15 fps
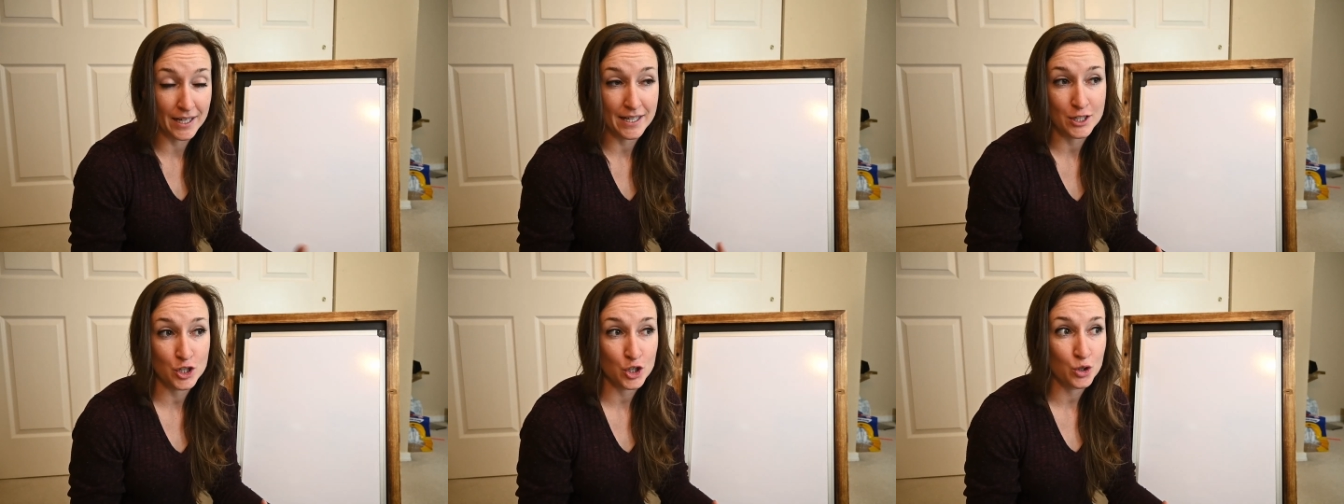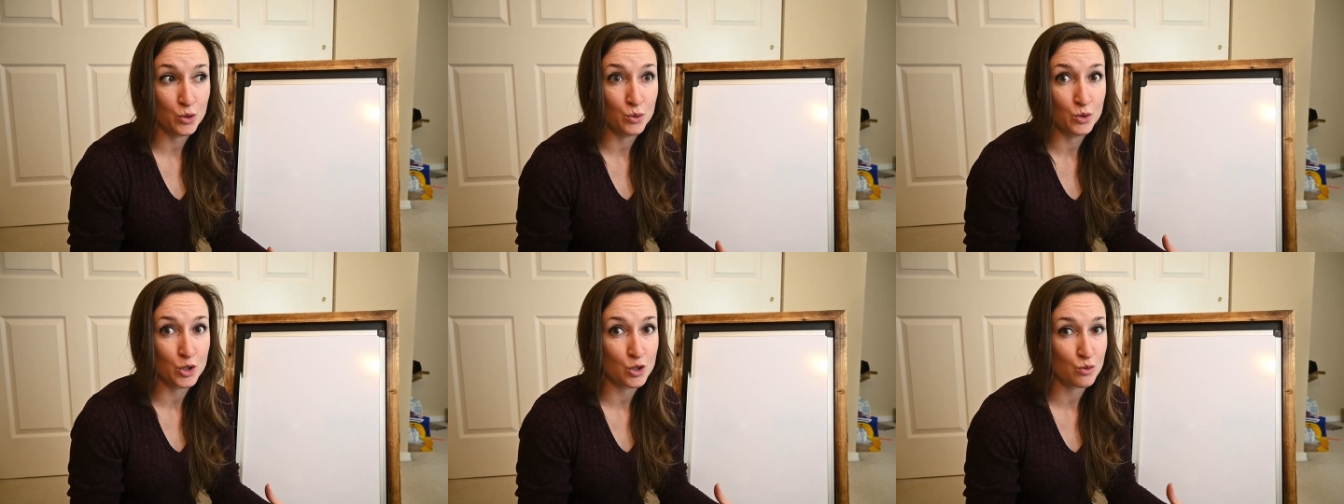It's
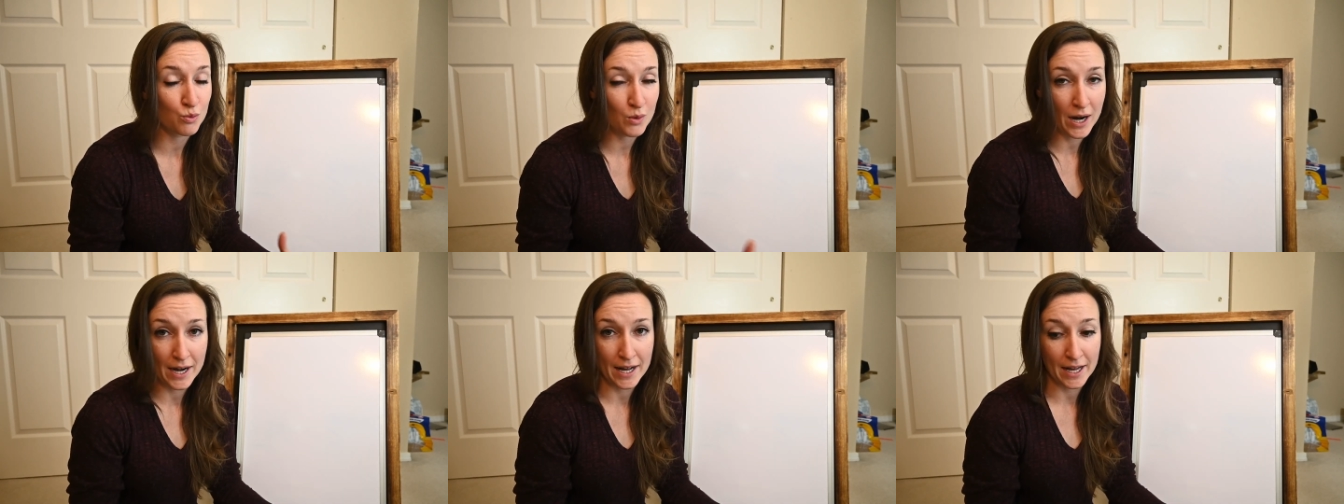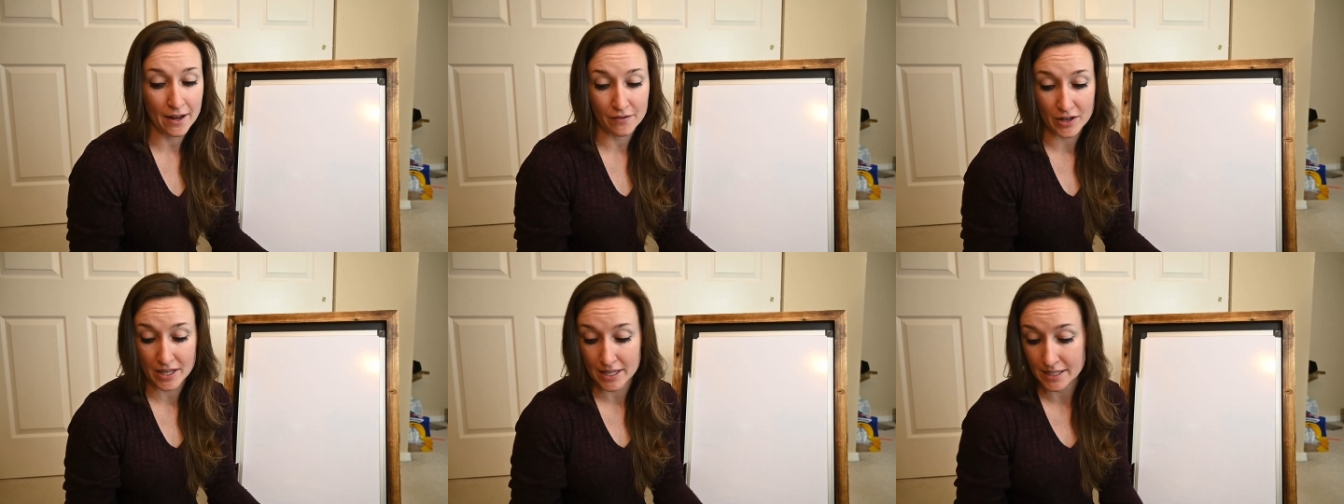you just writing
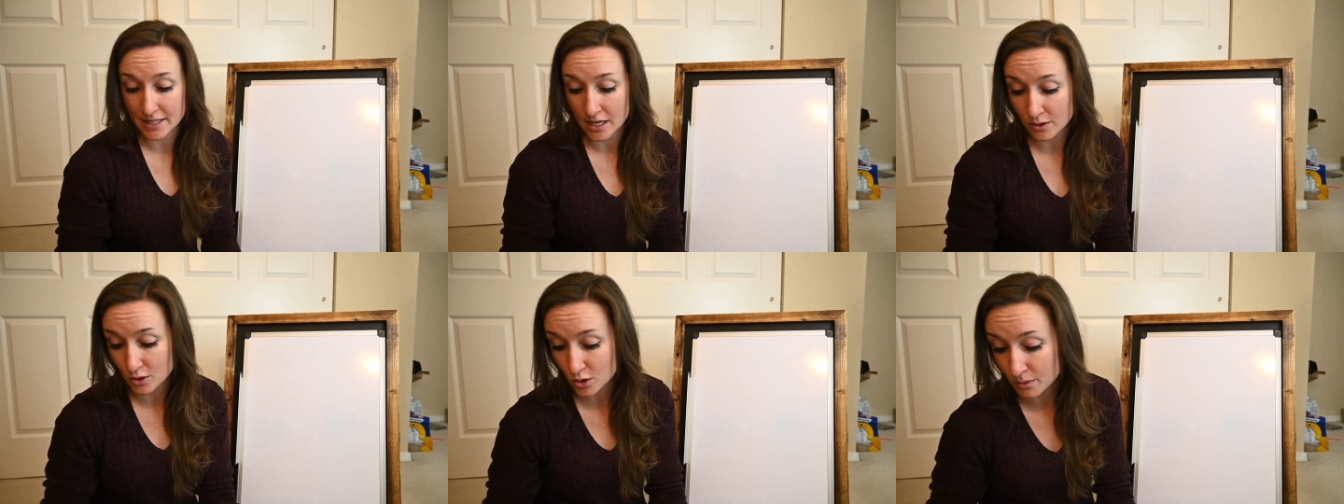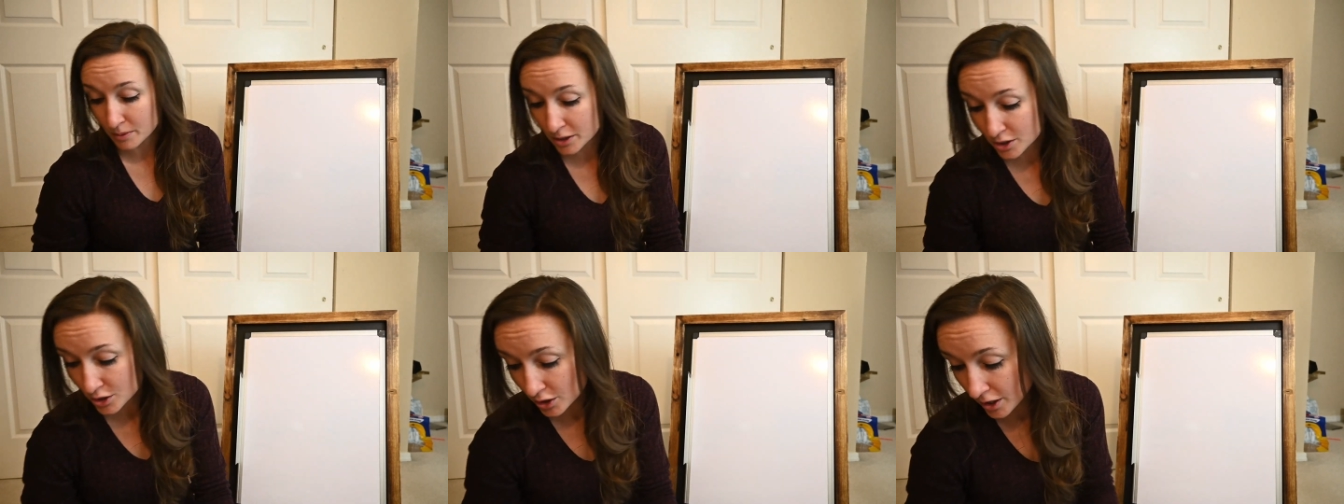everything down. So I'm going
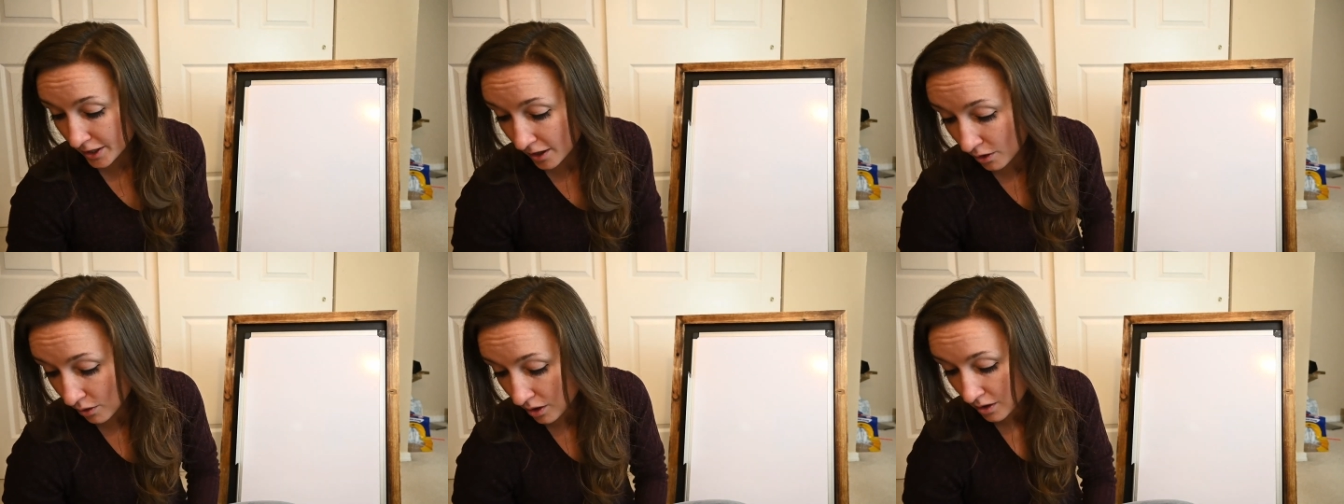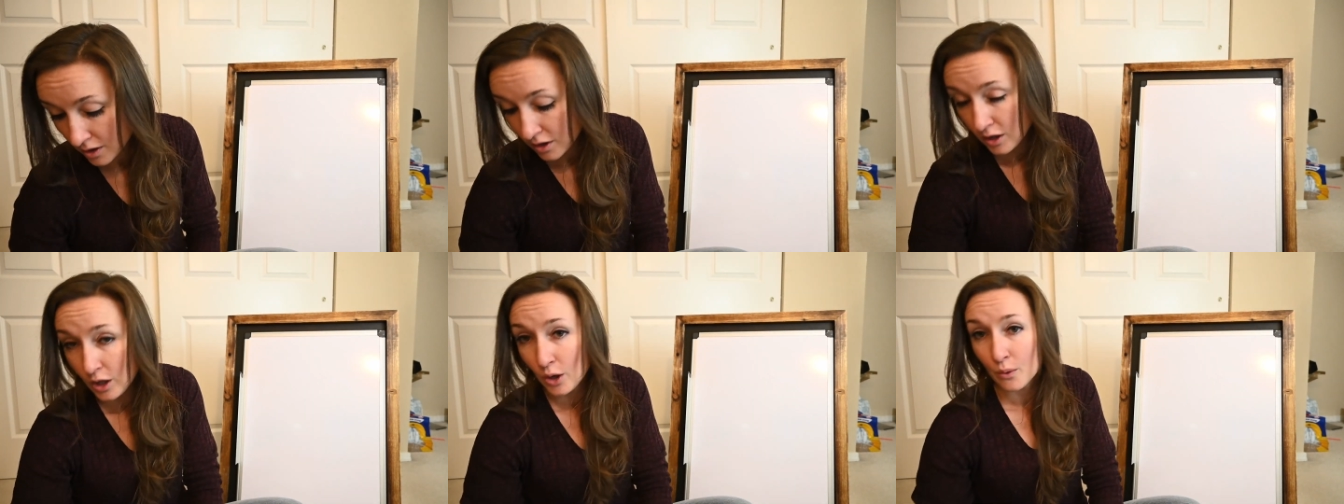to start out
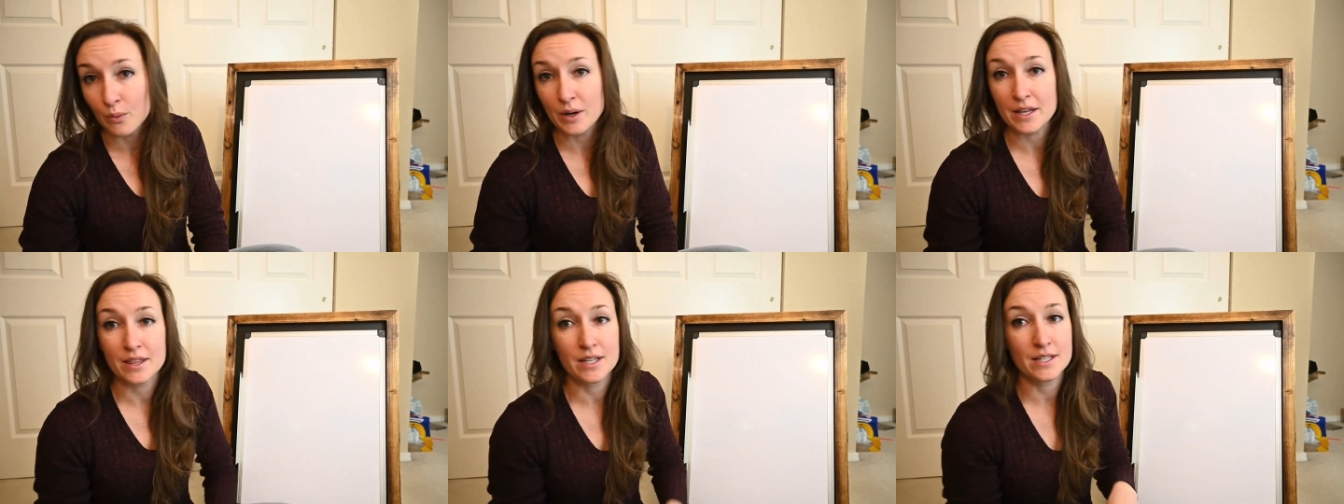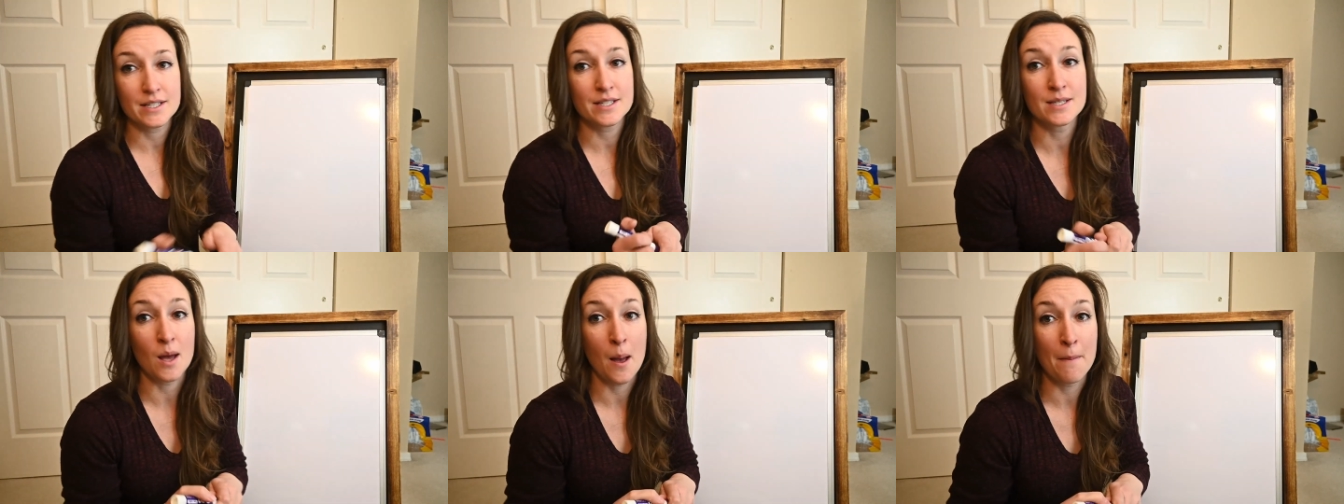with
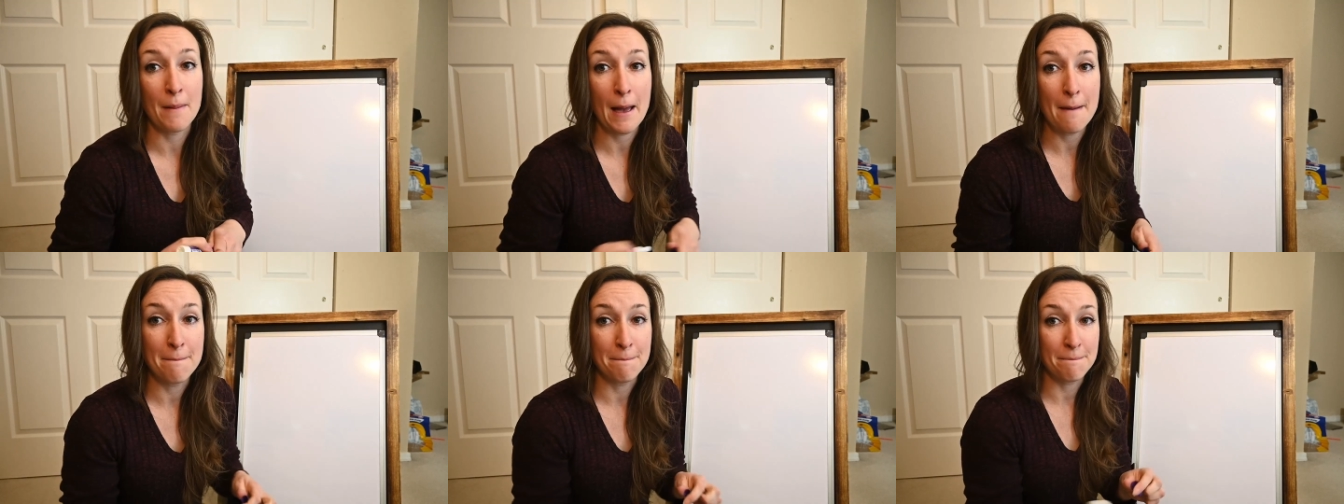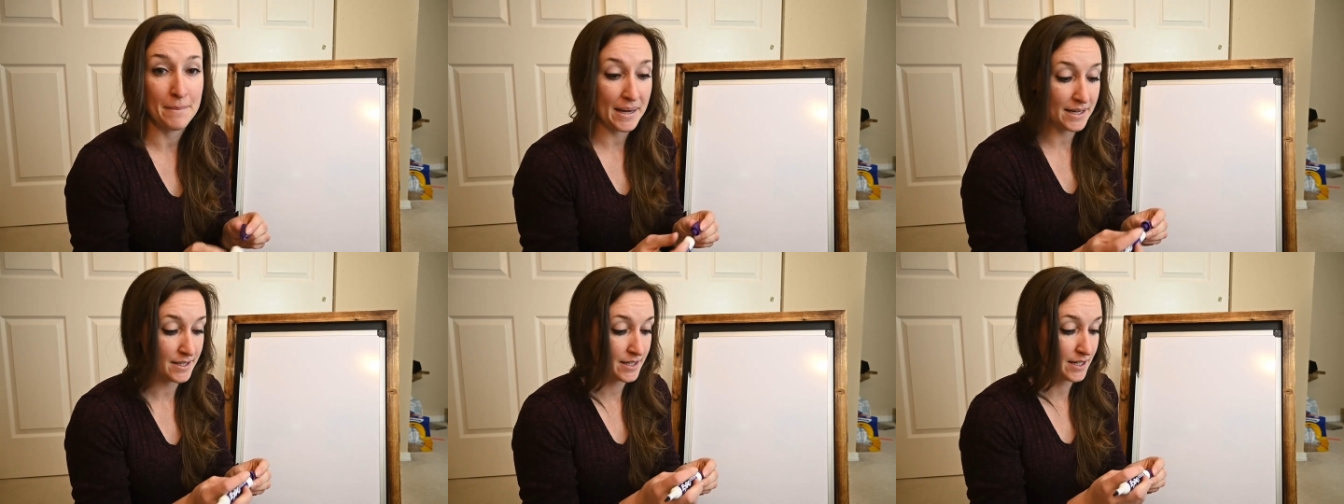some
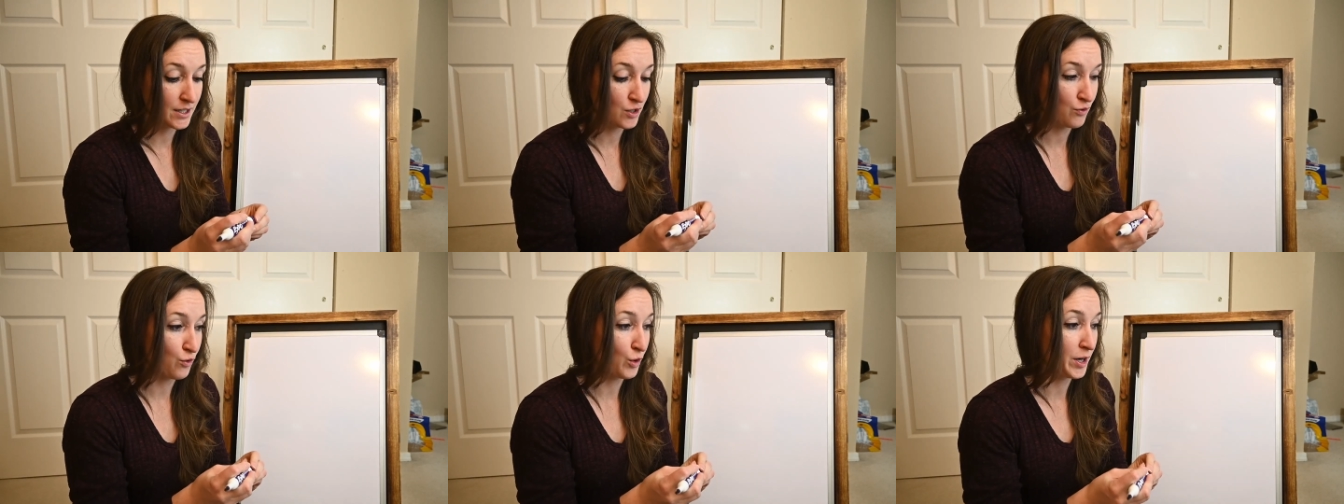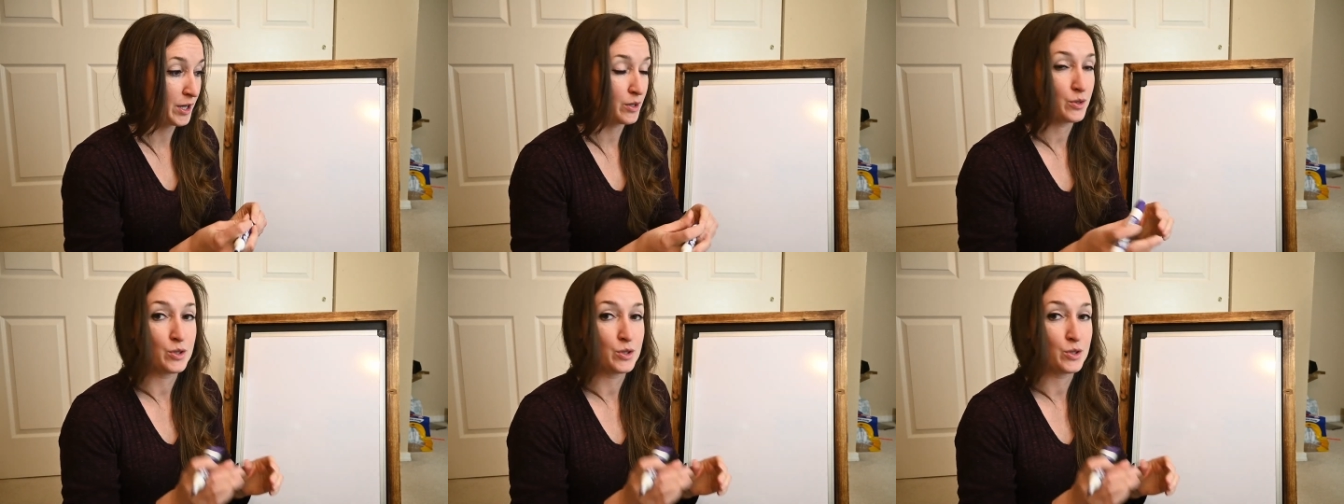basics for you.